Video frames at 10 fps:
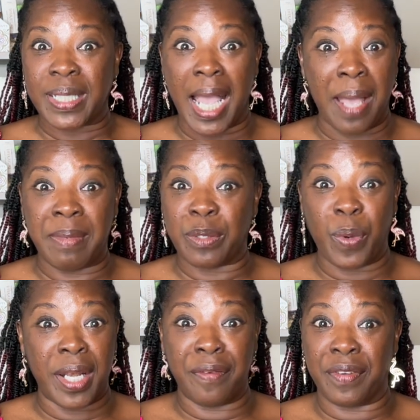Time is
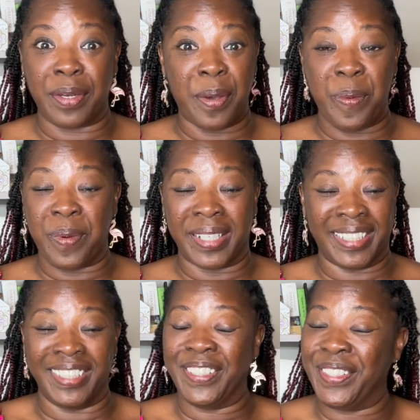waiting for no one.
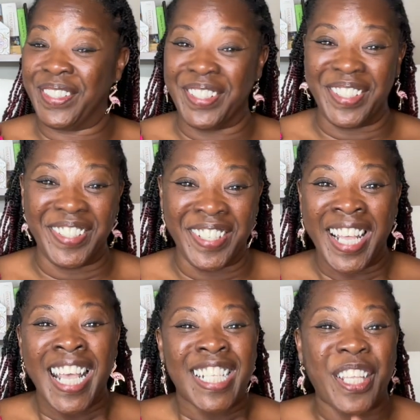
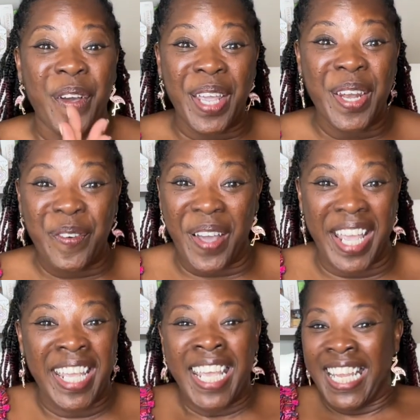So
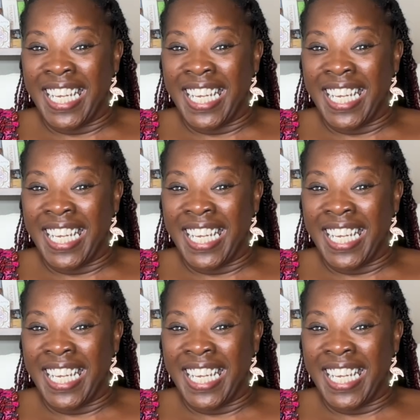anyway,